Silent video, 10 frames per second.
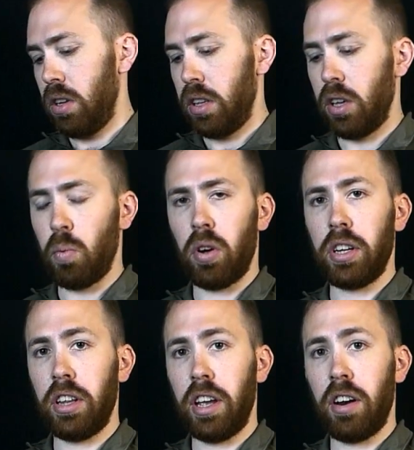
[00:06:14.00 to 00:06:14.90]
that you want
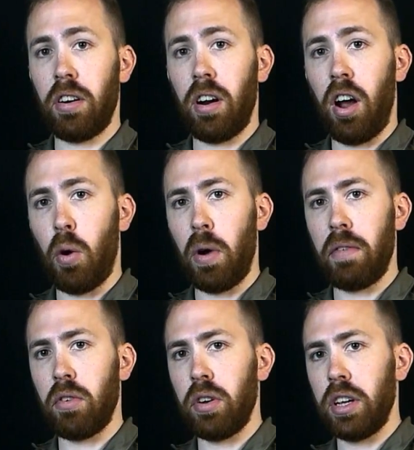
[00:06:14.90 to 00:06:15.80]
in there.
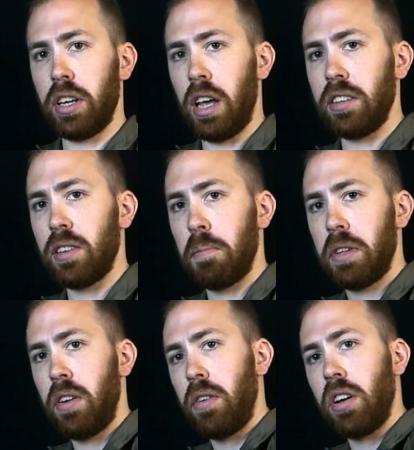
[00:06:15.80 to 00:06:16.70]
However, it ends up
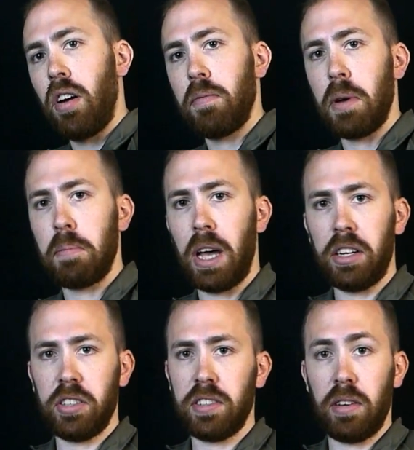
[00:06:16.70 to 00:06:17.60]
tearing off my
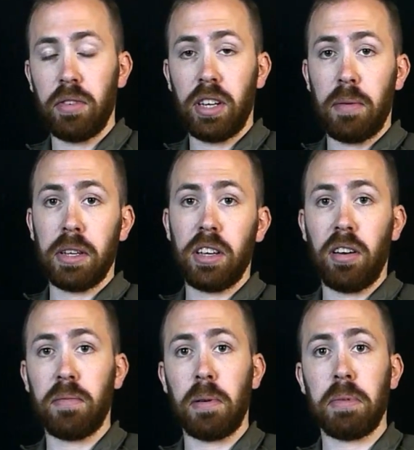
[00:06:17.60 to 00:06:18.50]
patches every time I take
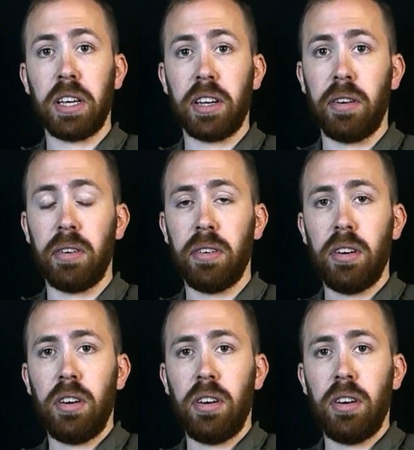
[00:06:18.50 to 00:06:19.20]
off my plate carrier.